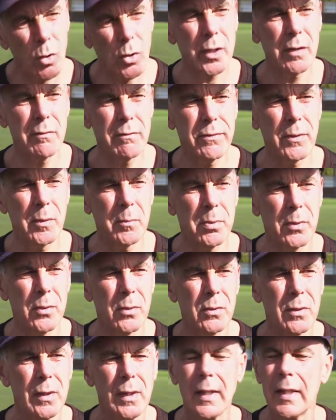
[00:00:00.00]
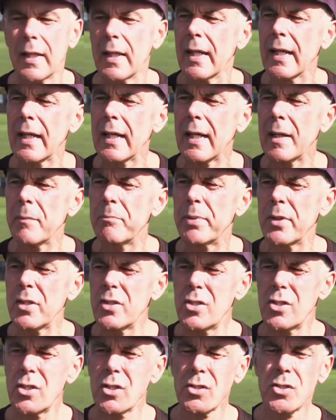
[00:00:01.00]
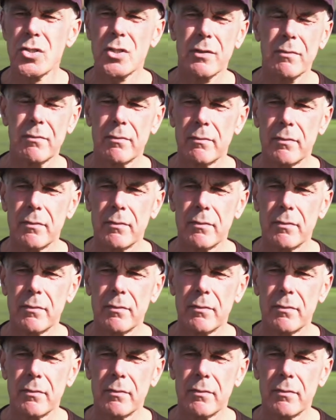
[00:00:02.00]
walking football, but just